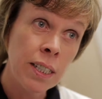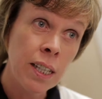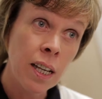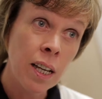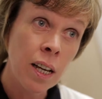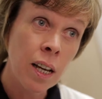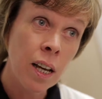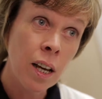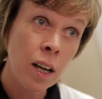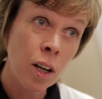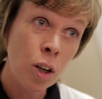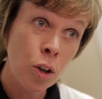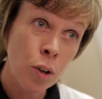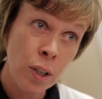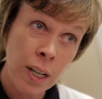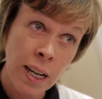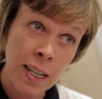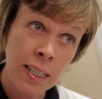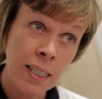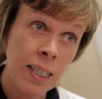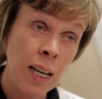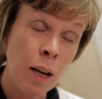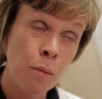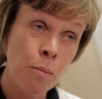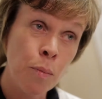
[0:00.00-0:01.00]
is a good
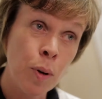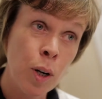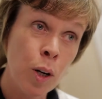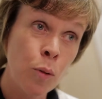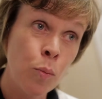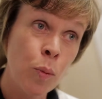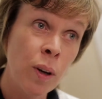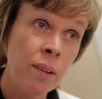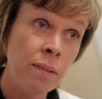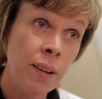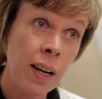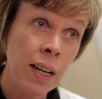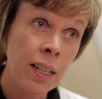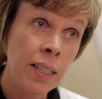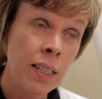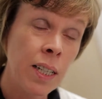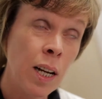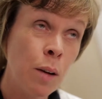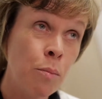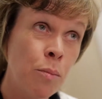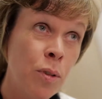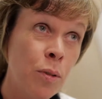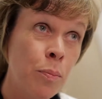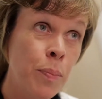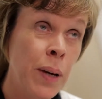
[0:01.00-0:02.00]
example, and we've had a
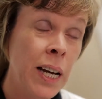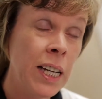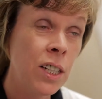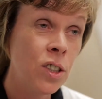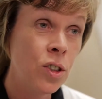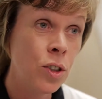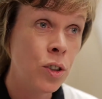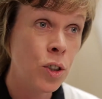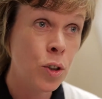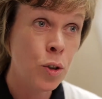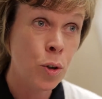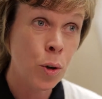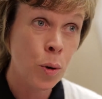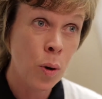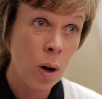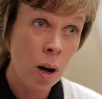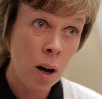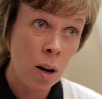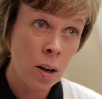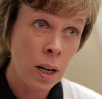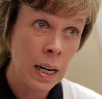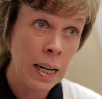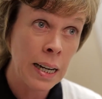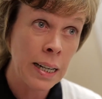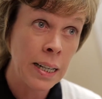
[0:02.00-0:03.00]
number of patients through
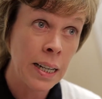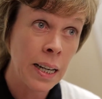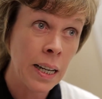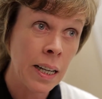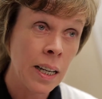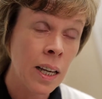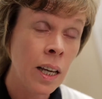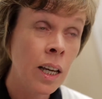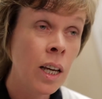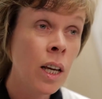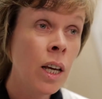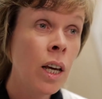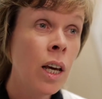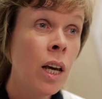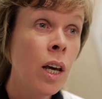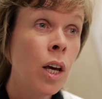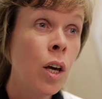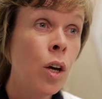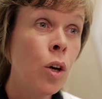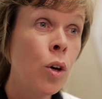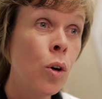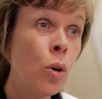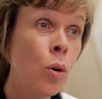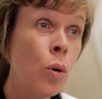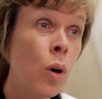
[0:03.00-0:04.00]
our clinic
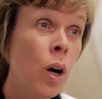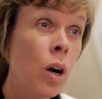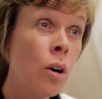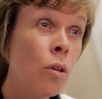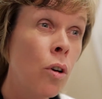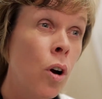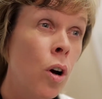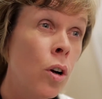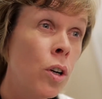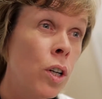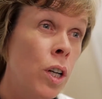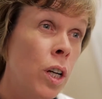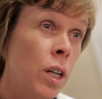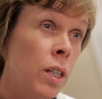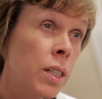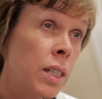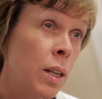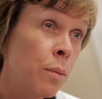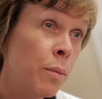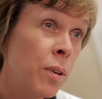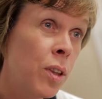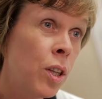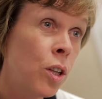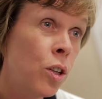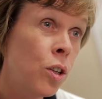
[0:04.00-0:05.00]
who are on
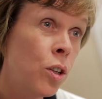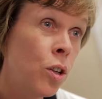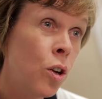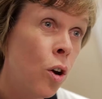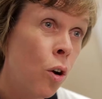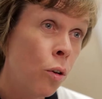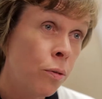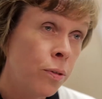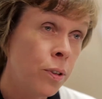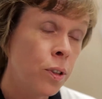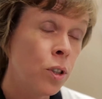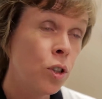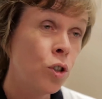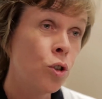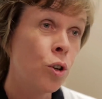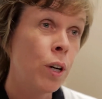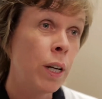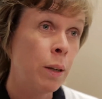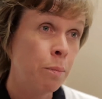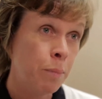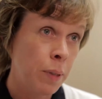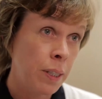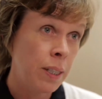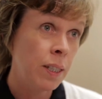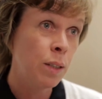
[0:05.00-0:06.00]
some of the novel
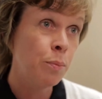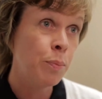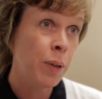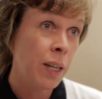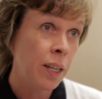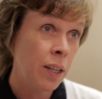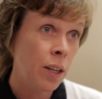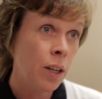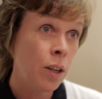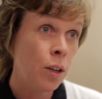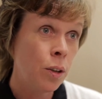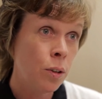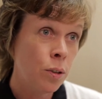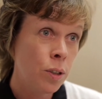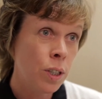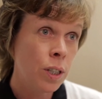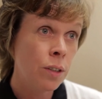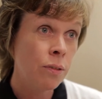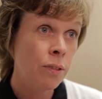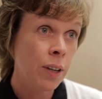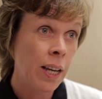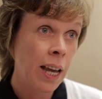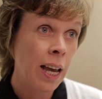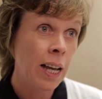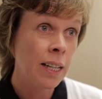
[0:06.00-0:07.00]
treatments being
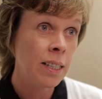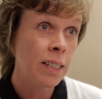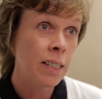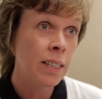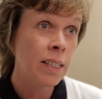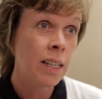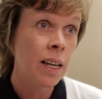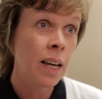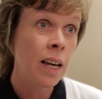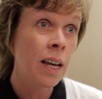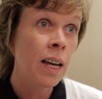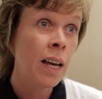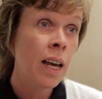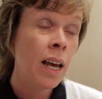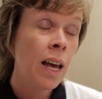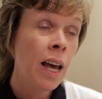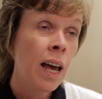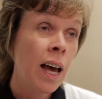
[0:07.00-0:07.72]
used for cancer.